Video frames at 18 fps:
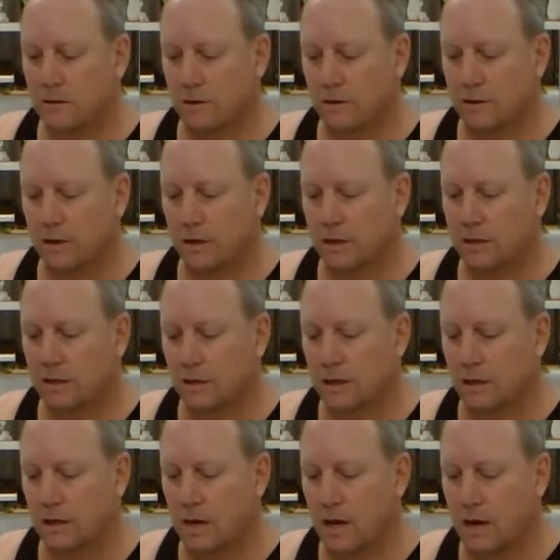I think
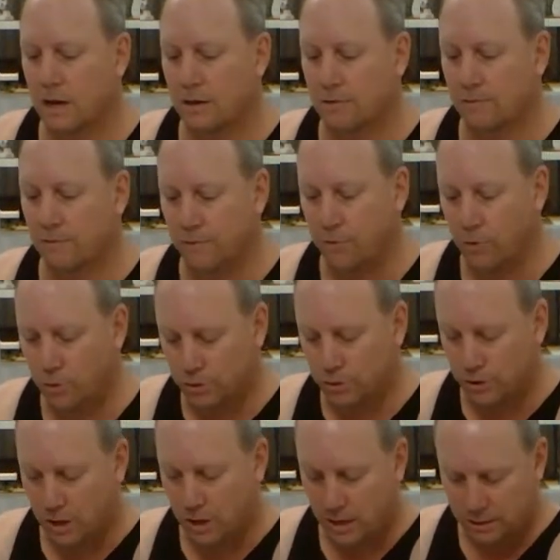the
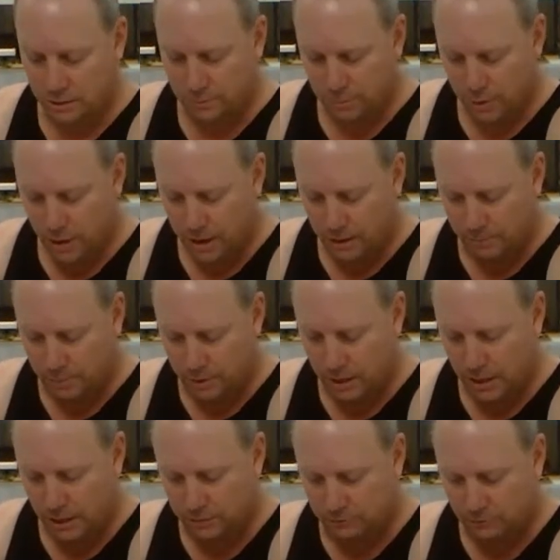fort I had to pay a
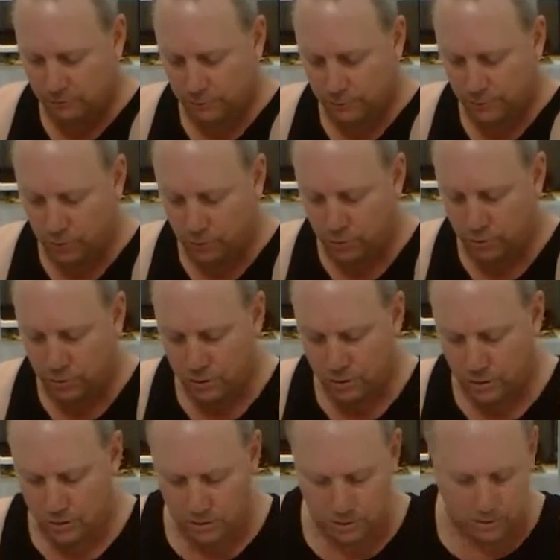bit extra for.
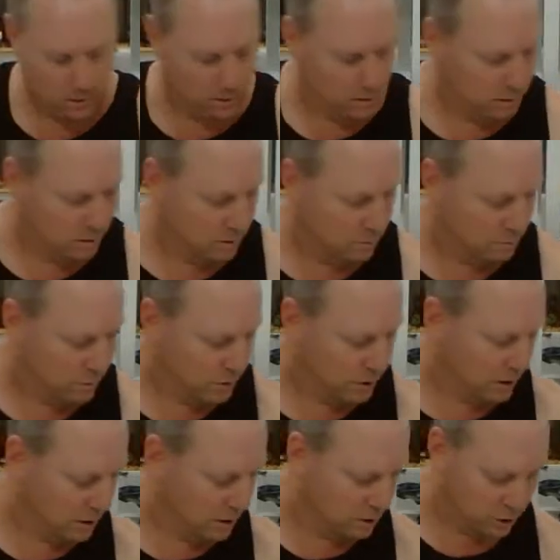
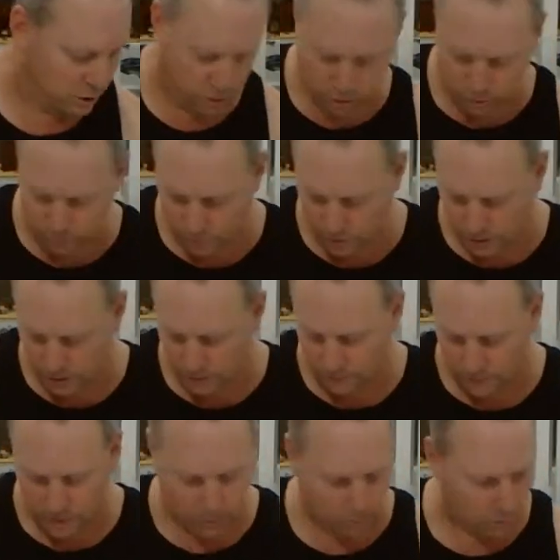But yeah, I do
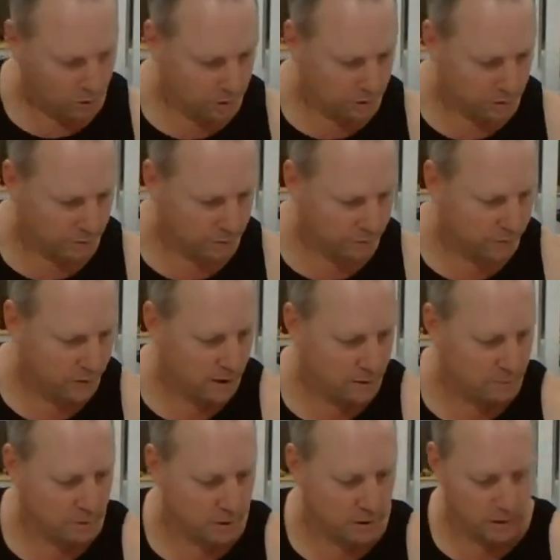believe they're worth a
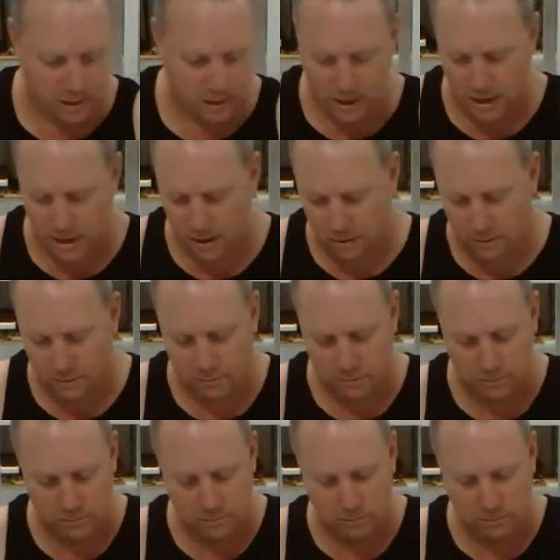fair bit now.